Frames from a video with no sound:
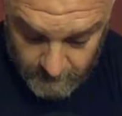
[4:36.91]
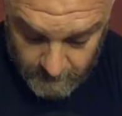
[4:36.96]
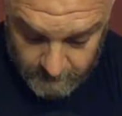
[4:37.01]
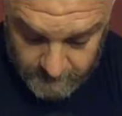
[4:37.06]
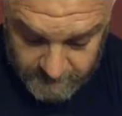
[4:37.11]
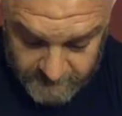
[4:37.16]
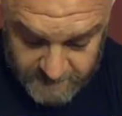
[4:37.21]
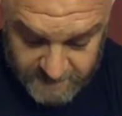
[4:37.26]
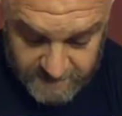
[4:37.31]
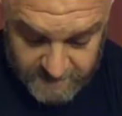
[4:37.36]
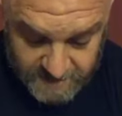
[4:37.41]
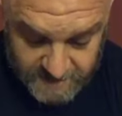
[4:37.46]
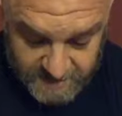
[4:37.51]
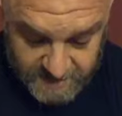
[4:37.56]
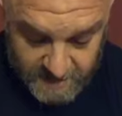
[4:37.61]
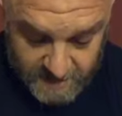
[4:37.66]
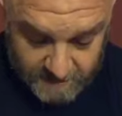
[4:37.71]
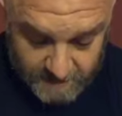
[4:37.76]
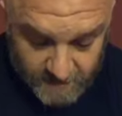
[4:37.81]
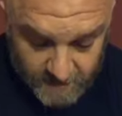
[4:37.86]
This isn't to
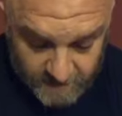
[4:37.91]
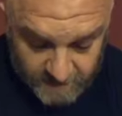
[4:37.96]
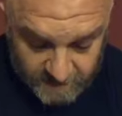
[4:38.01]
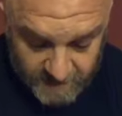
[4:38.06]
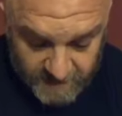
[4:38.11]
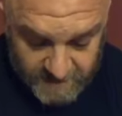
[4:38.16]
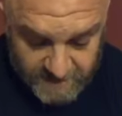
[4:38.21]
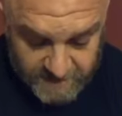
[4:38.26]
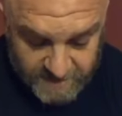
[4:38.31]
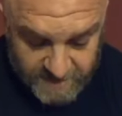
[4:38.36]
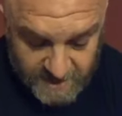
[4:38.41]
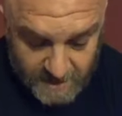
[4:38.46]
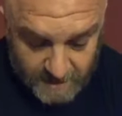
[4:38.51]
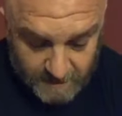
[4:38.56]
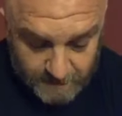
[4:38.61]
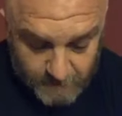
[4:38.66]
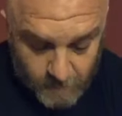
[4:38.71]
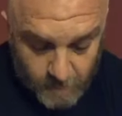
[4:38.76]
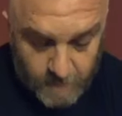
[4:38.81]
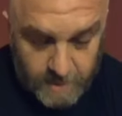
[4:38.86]
say that motivation is
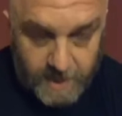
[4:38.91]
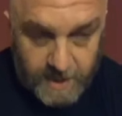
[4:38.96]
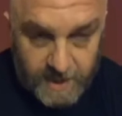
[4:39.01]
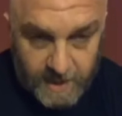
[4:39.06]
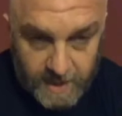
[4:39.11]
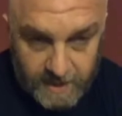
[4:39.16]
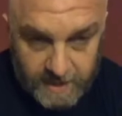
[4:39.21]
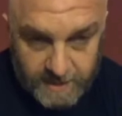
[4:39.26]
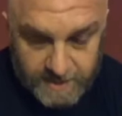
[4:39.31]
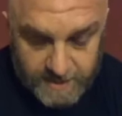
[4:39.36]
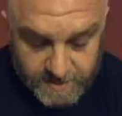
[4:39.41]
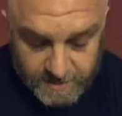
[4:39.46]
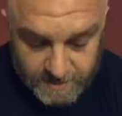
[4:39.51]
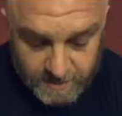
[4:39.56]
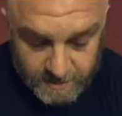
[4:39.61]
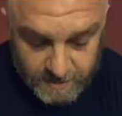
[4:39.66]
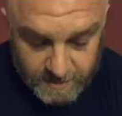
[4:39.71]
not important, it is.